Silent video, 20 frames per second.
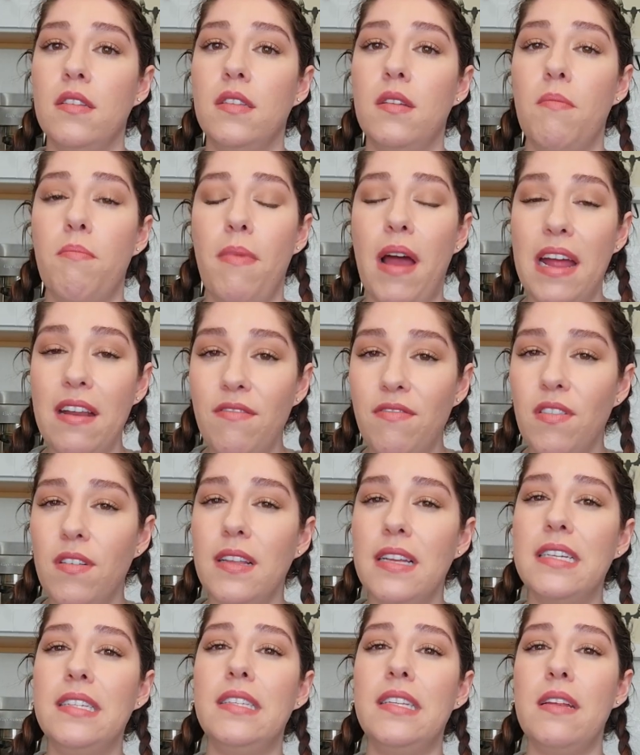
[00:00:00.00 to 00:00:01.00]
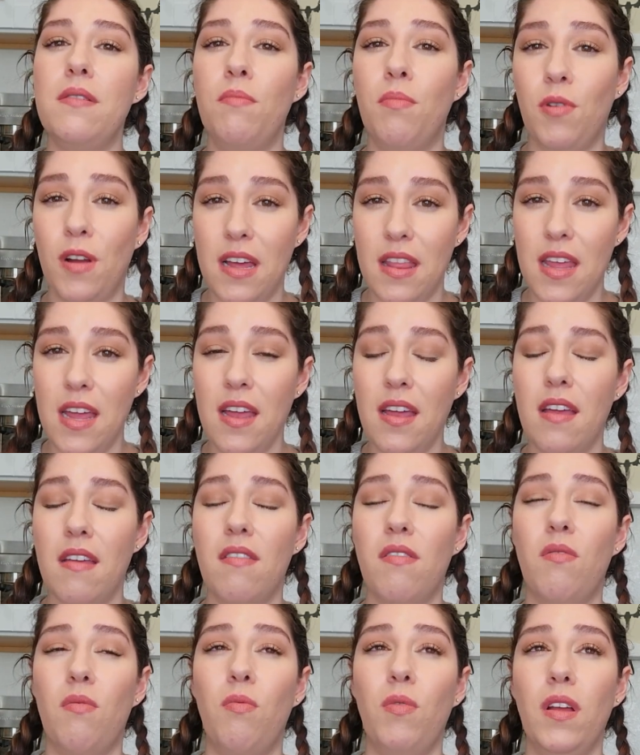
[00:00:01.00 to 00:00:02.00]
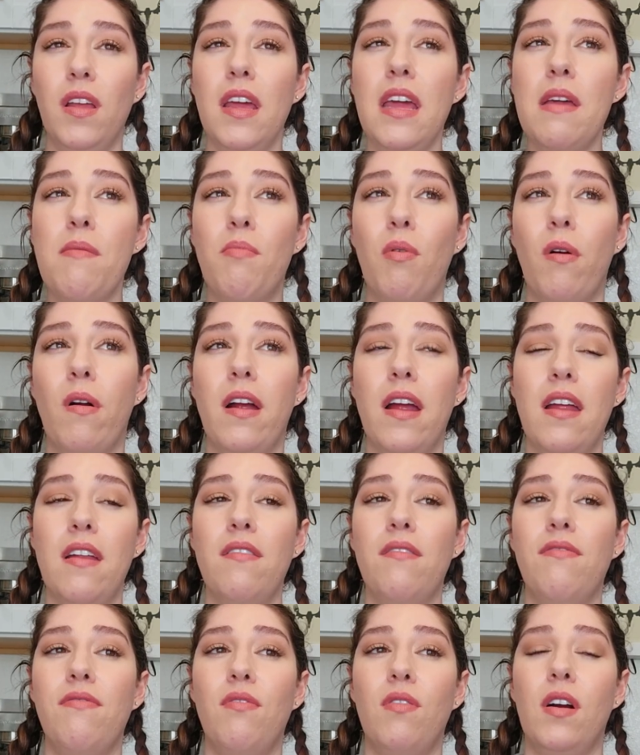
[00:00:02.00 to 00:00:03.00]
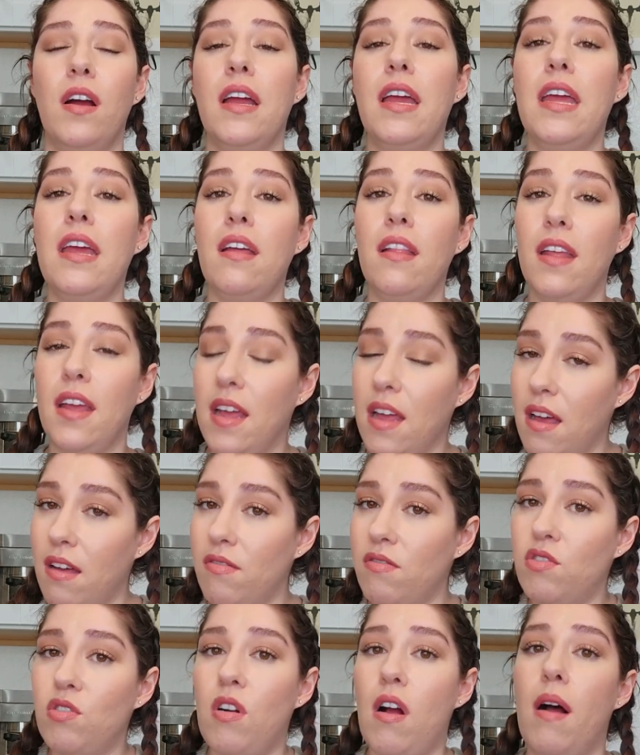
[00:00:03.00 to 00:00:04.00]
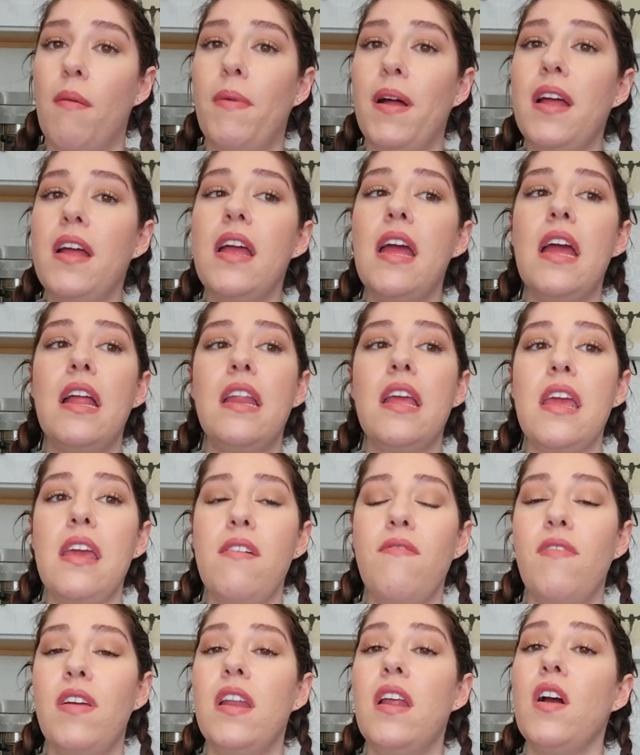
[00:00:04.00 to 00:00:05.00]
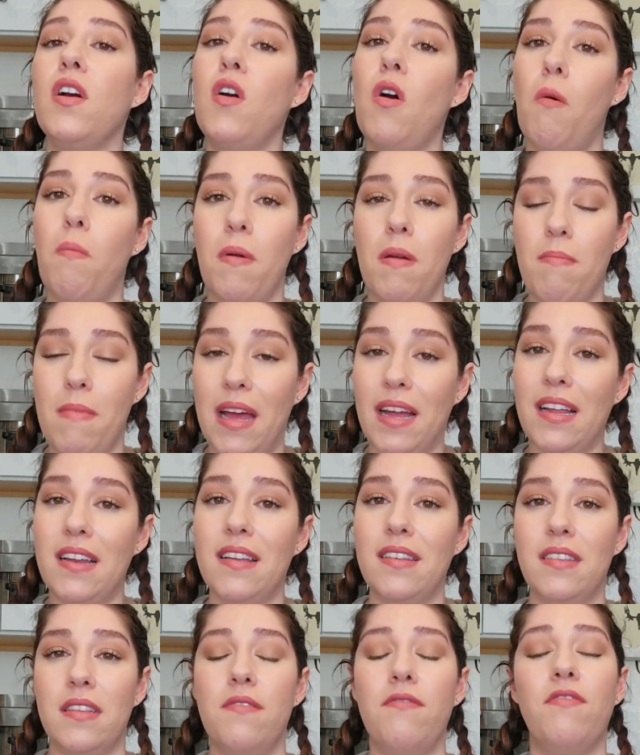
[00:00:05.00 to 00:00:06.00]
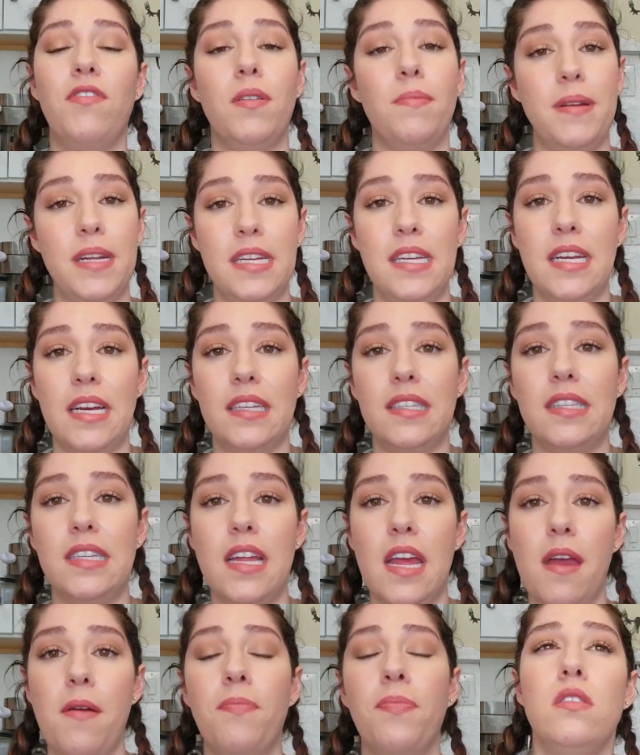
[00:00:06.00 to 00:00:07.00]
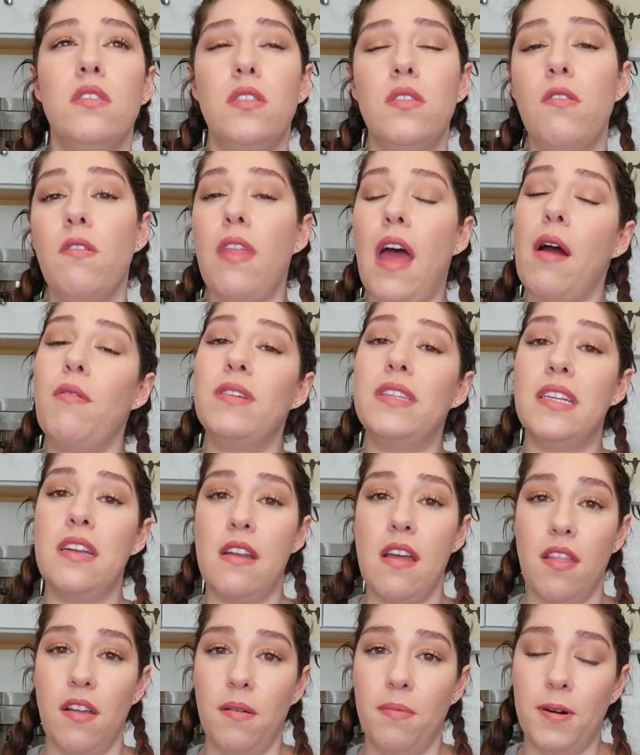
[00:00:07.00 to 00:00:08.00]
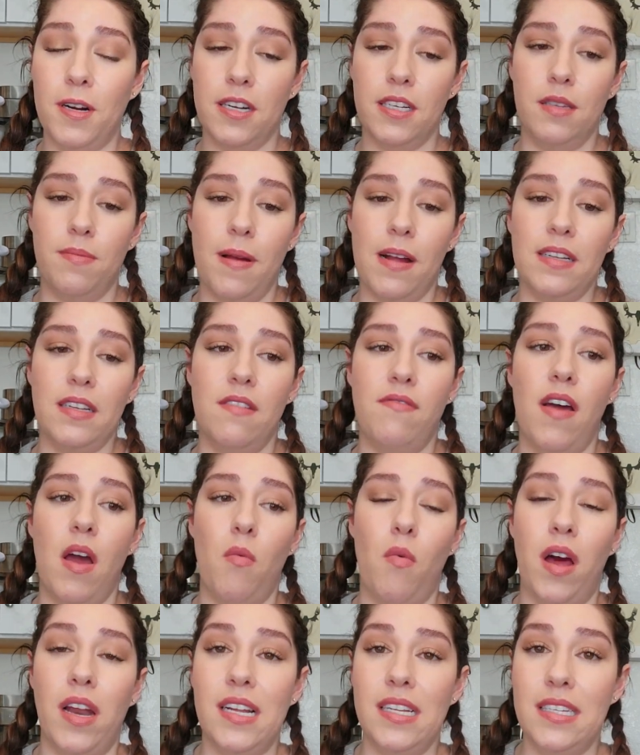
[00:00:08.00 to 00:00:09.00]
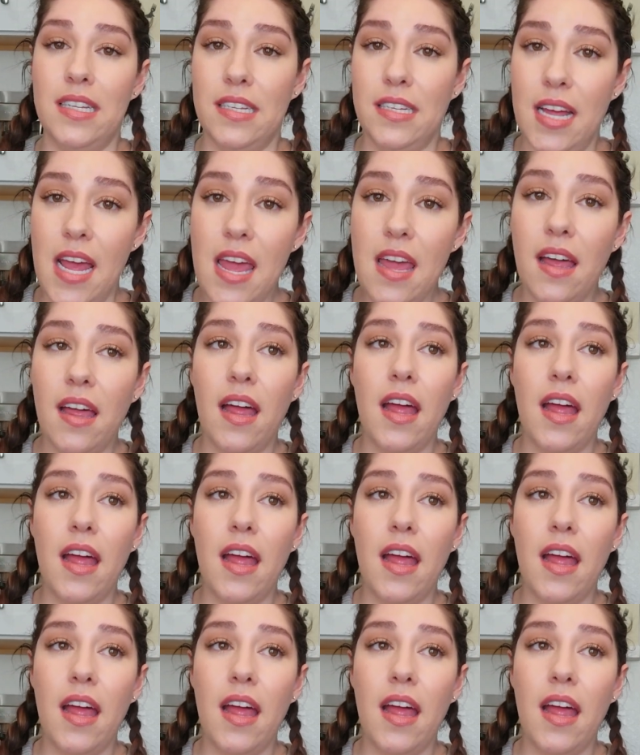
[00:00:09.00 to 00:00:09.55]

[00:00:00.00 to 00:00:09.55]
So mindfulness and breathing is really important for healing of trauma and even a coping mechanism for PTSD. So that was another perspective I wanted to take.